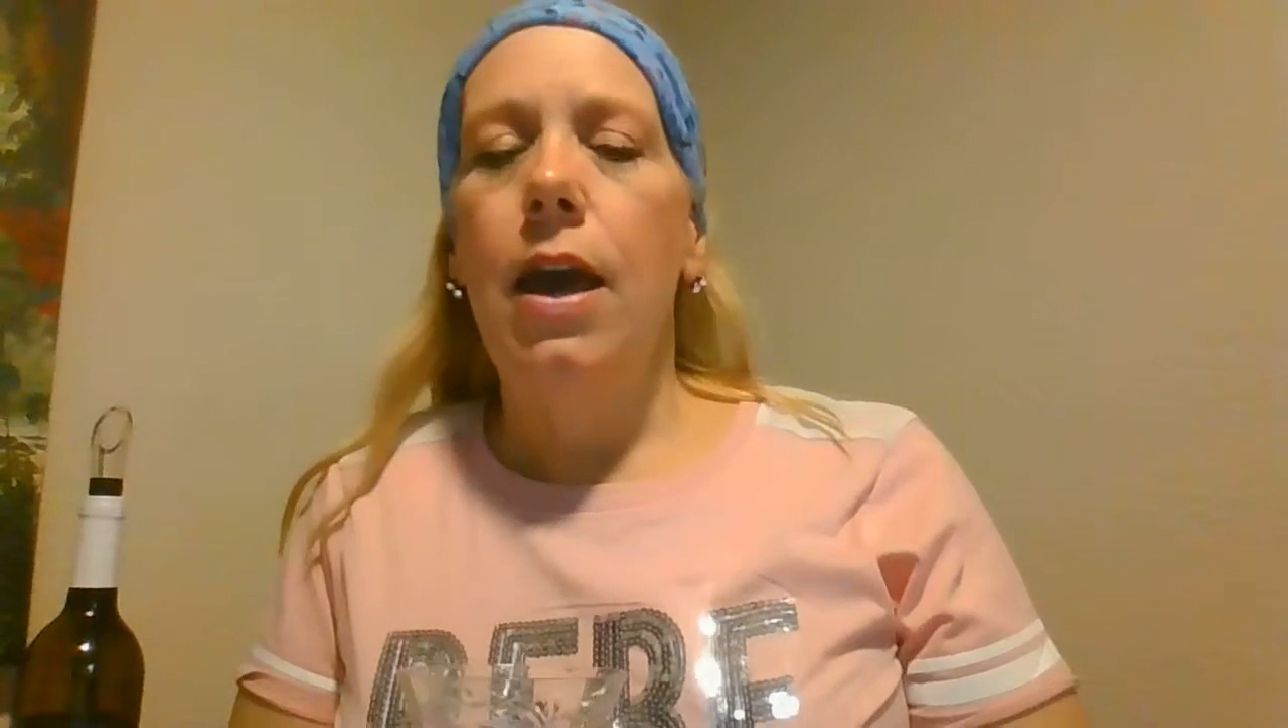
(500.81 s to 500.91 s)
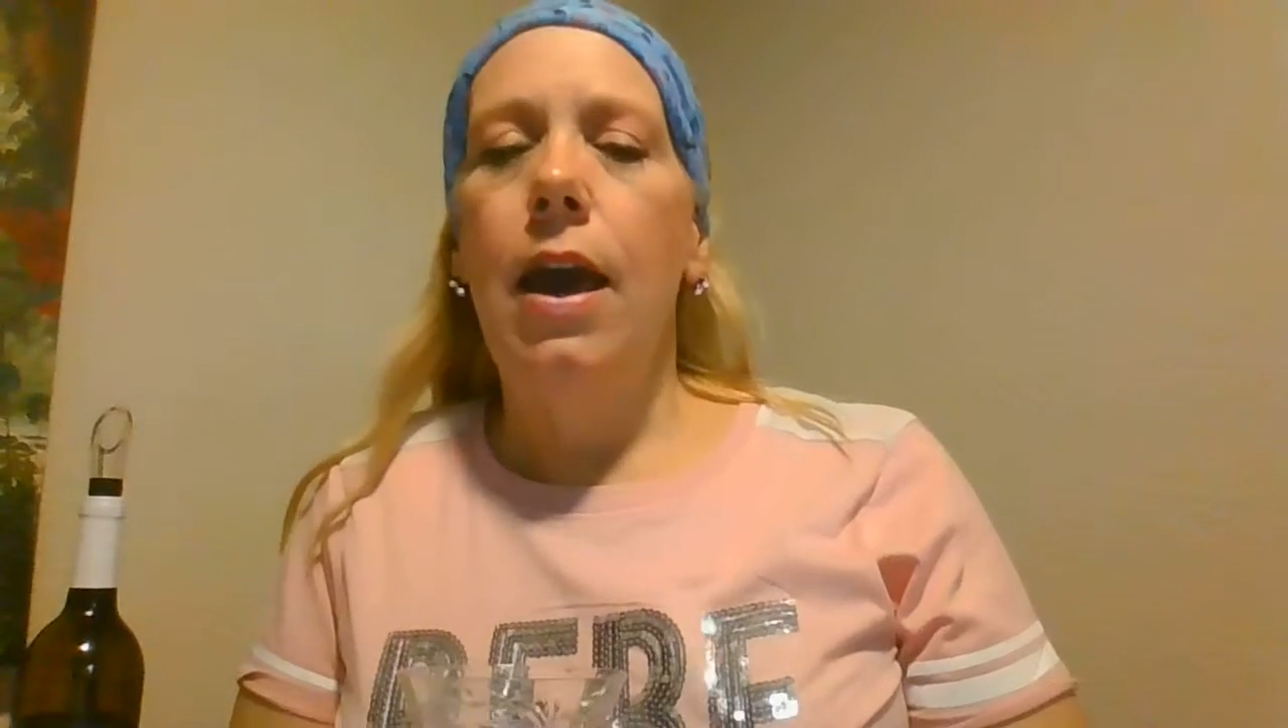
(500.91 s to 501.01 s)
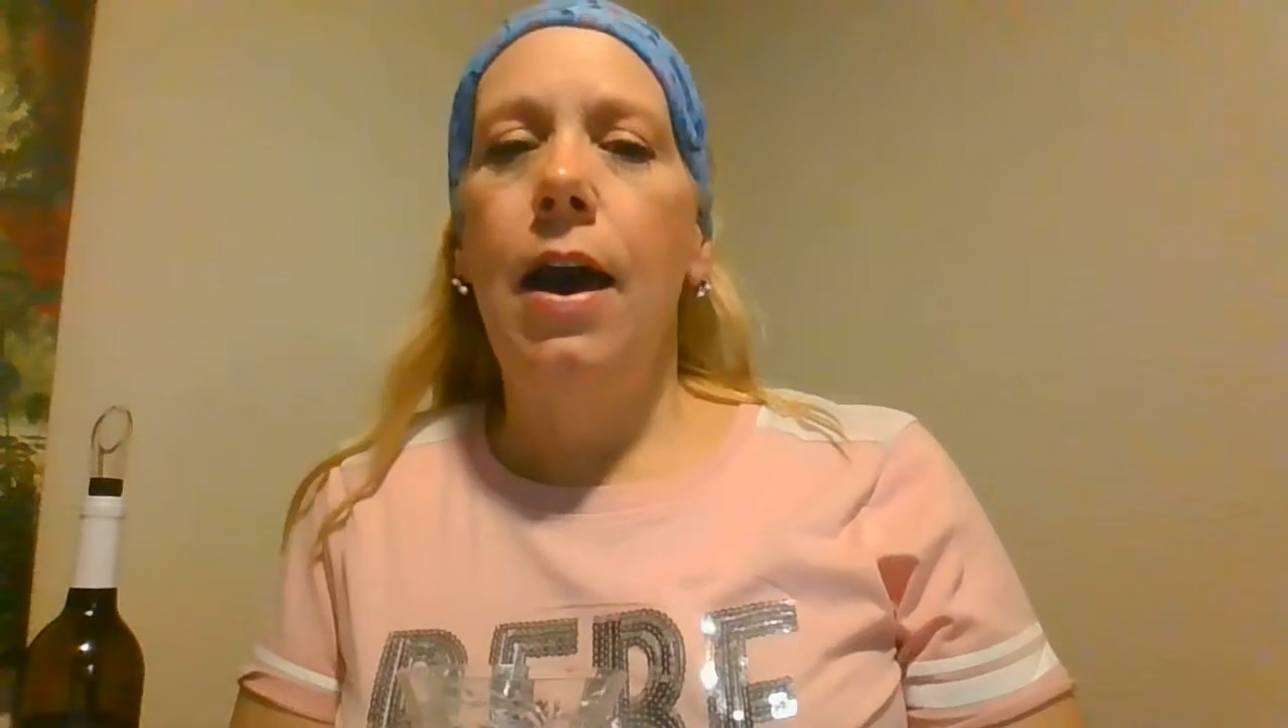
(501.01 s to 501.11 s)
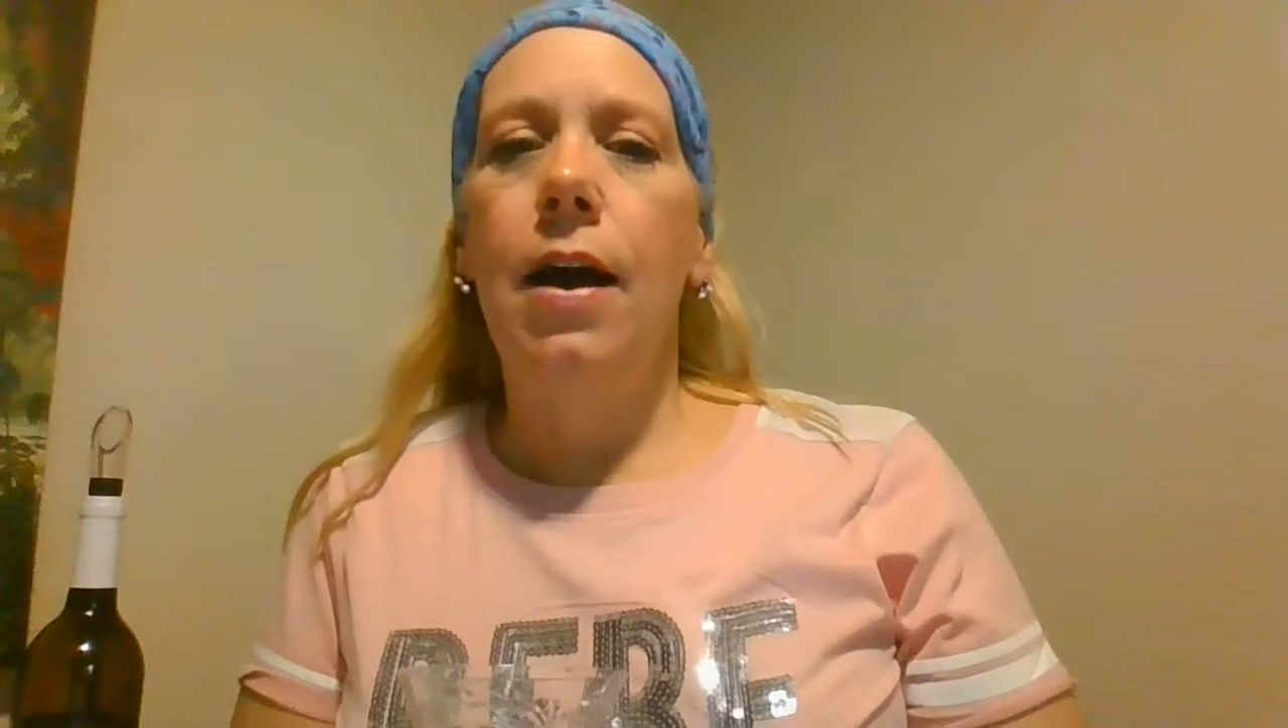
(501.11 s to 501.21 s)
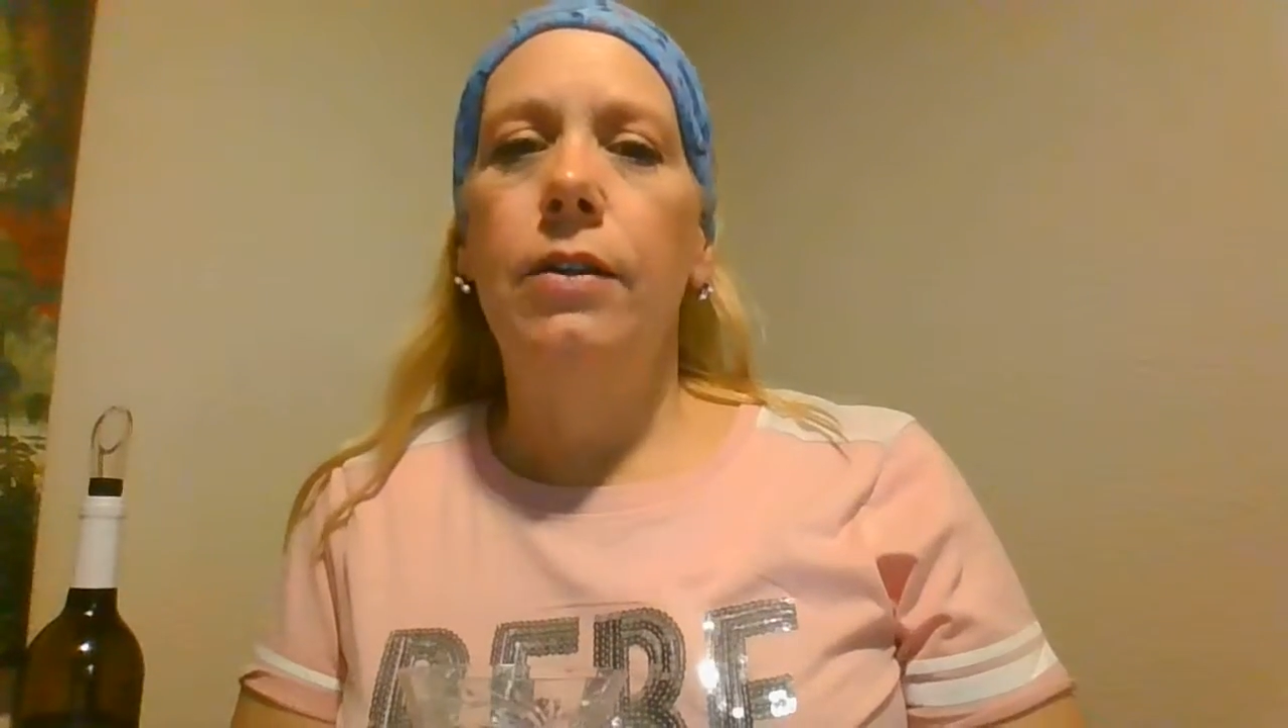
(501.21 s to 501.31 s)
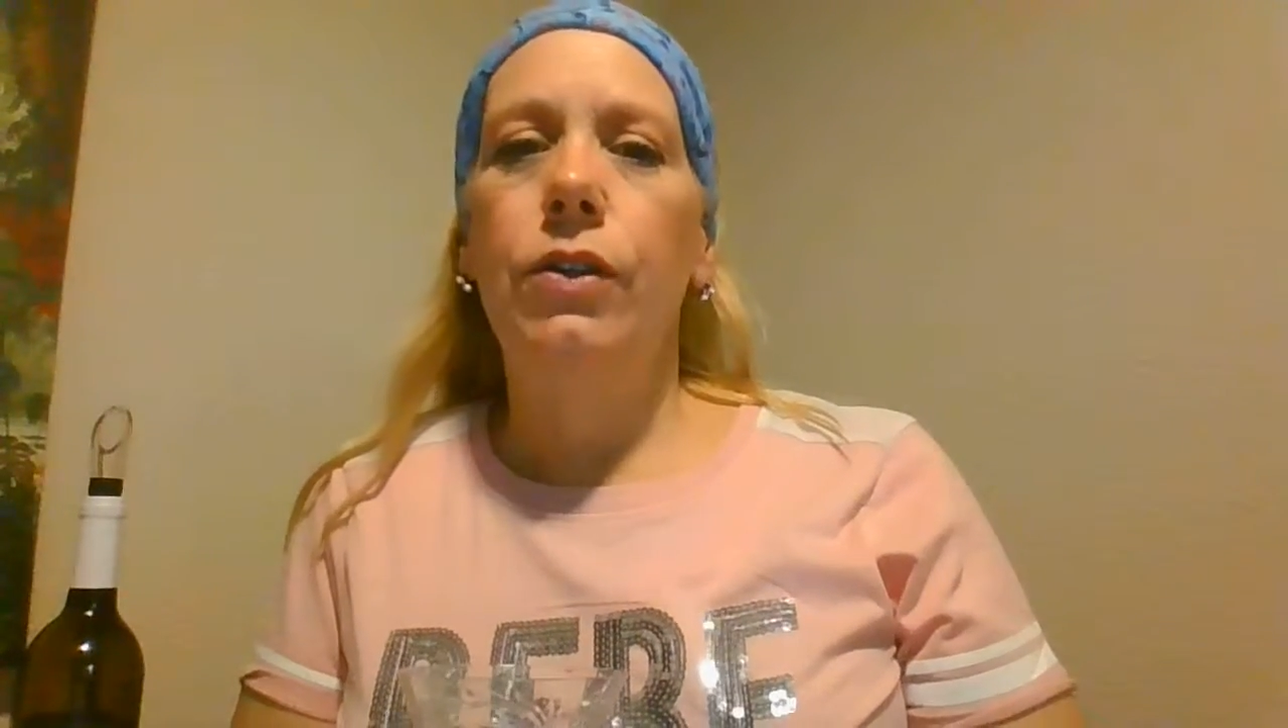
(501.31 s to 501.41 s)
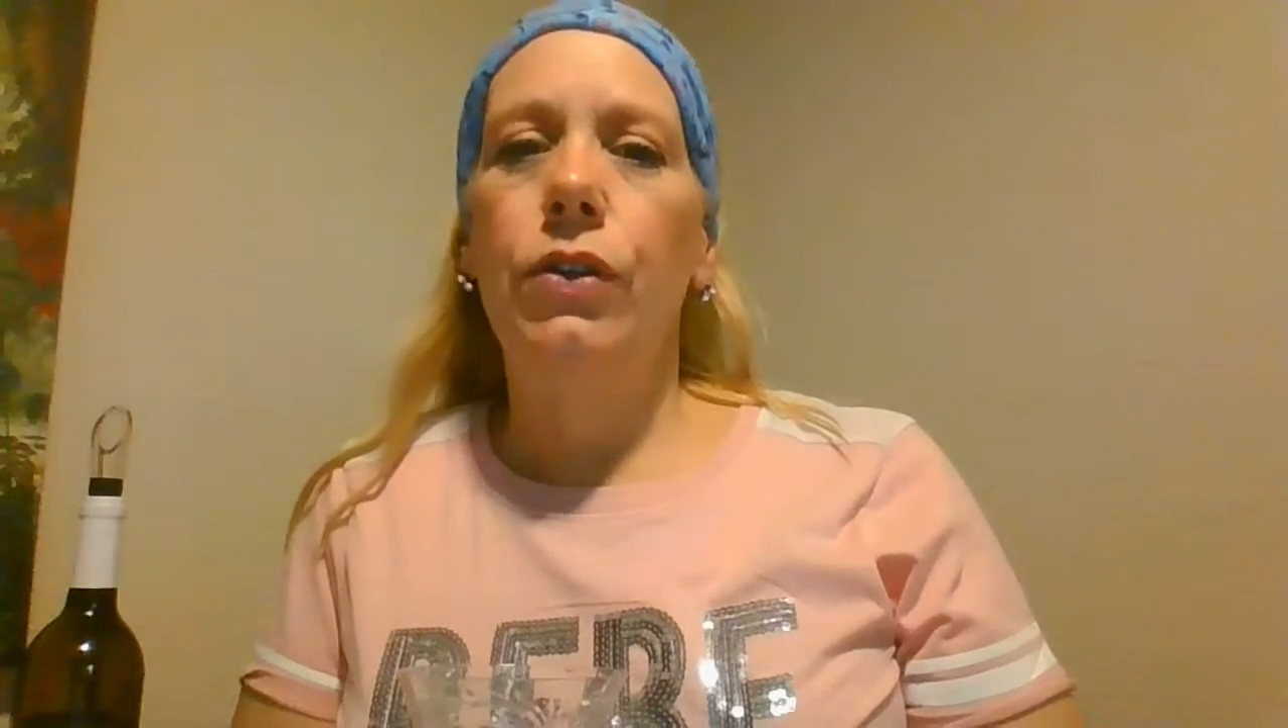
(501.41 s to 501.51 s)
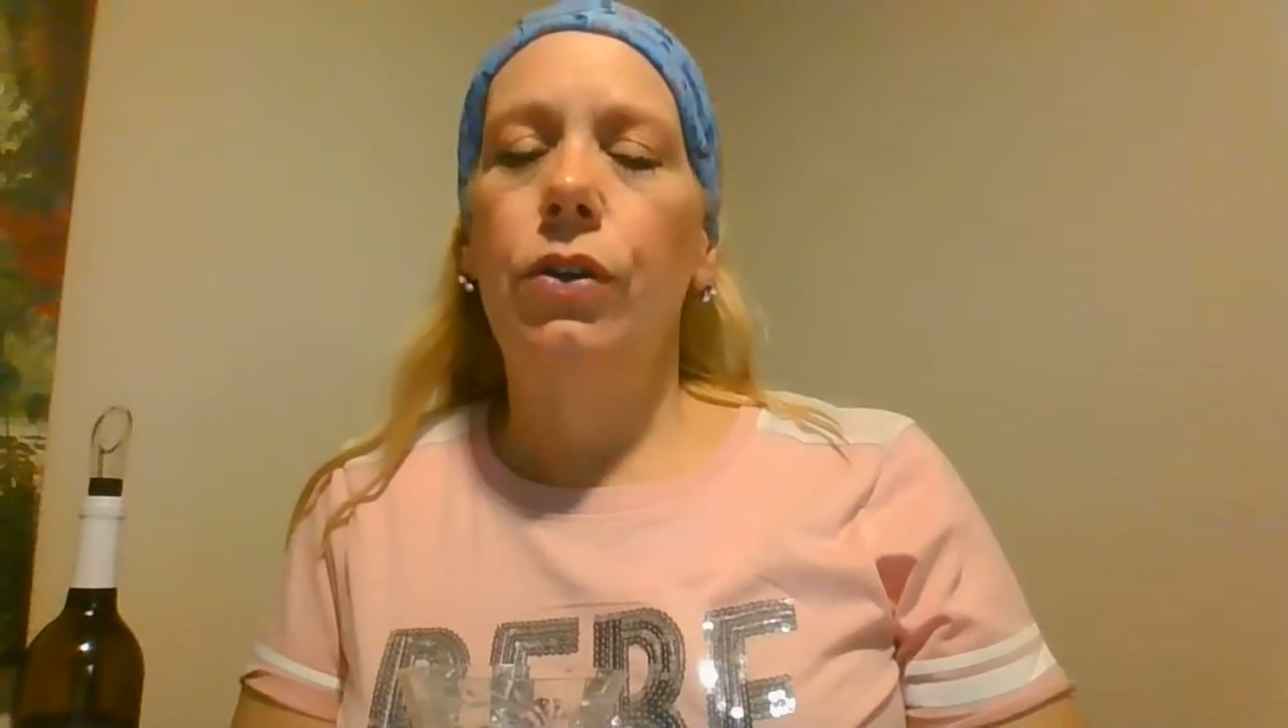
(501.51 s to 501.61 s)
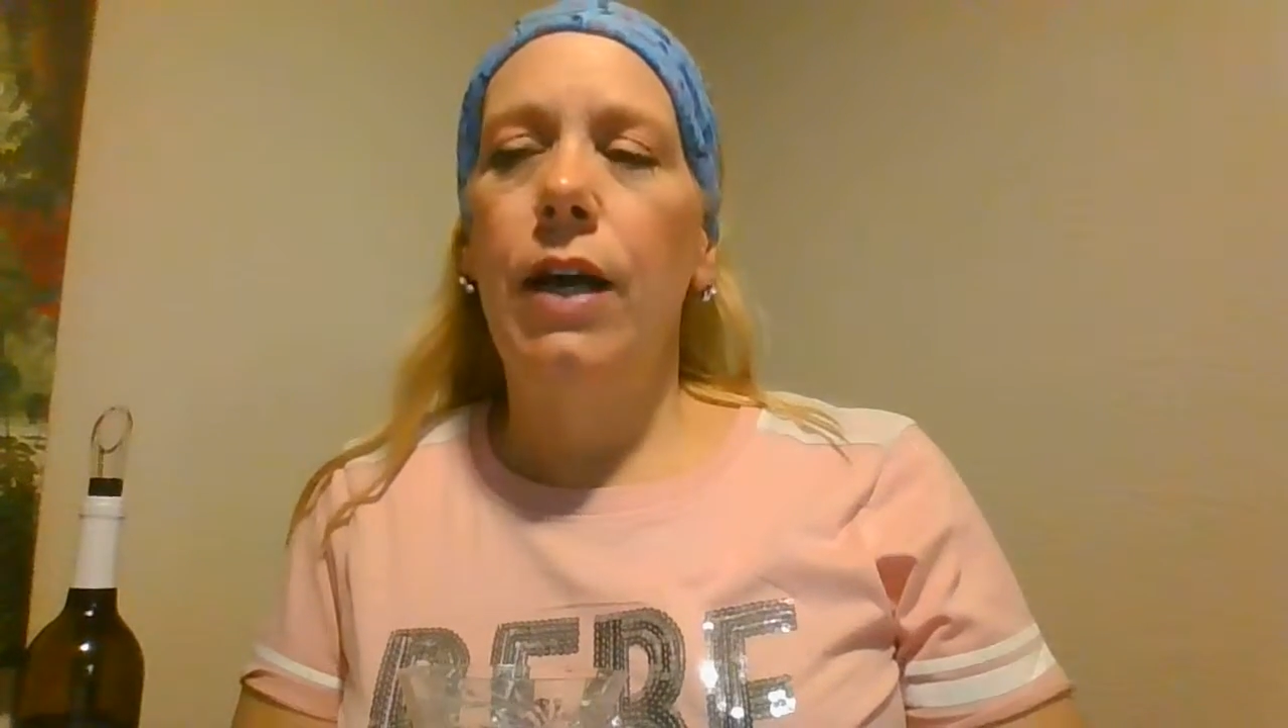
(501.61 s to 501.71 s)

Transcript: And so